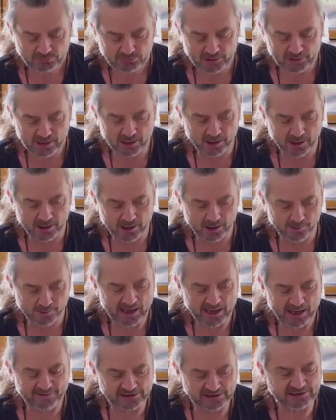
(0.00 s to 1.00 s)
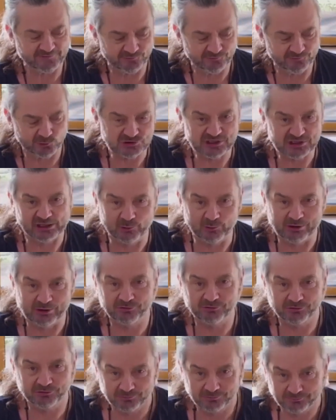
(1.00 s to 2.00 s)
having difficulty
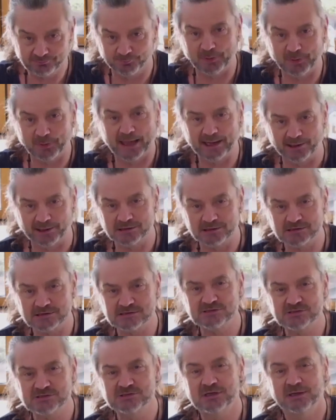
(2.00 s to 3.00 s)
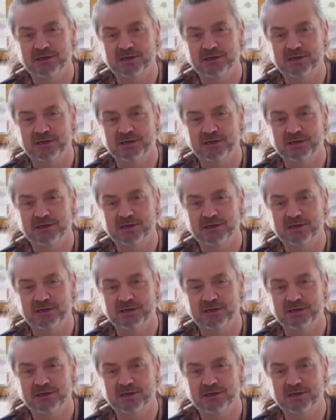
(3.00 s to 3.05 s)
with balance,